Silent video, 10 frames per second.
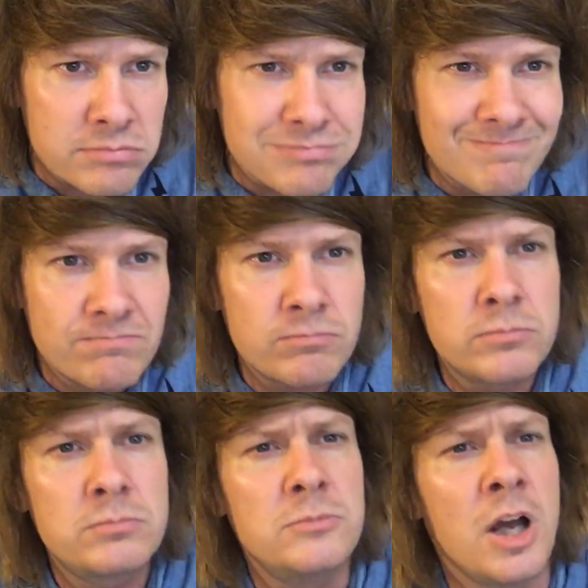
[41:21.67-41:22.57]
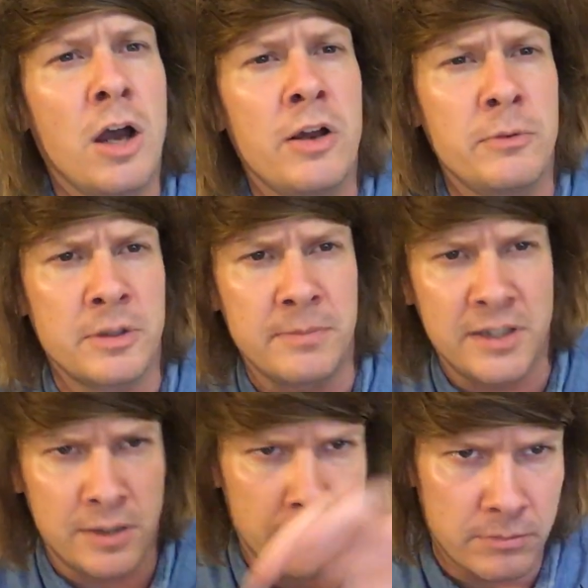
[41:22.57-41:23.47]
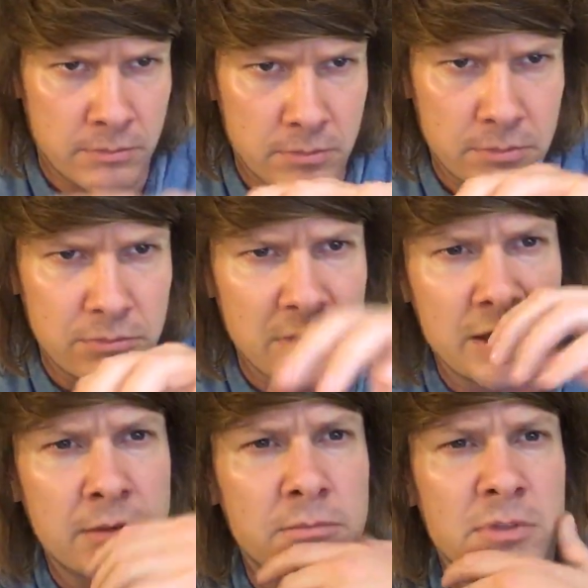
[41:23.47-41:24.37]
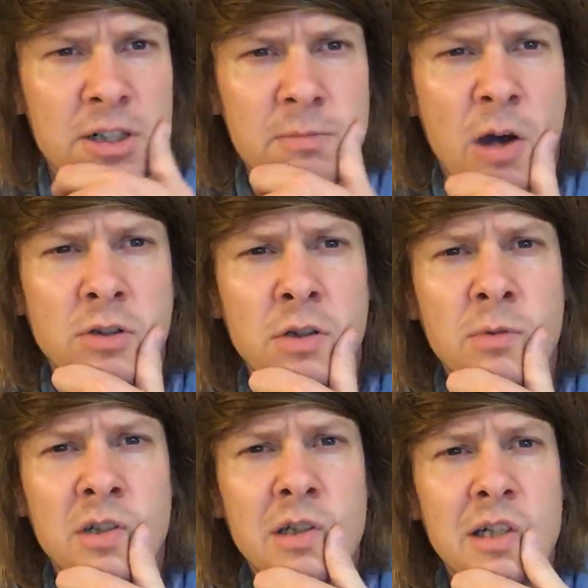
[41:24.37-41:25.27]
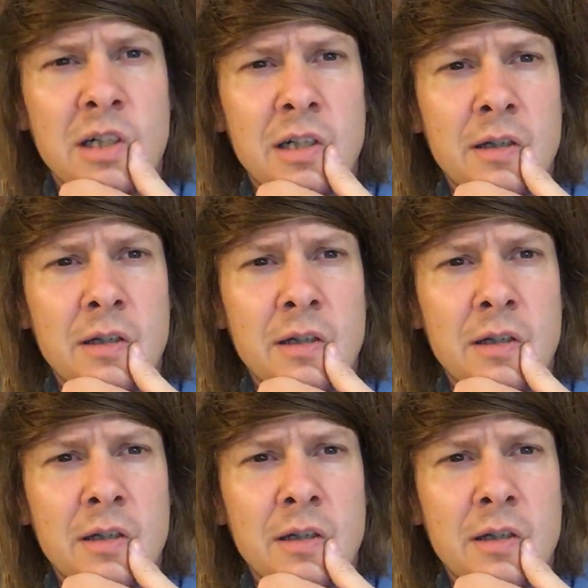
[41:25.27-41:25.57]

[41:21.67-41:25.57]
No, it would be a mini model, wouldn't it?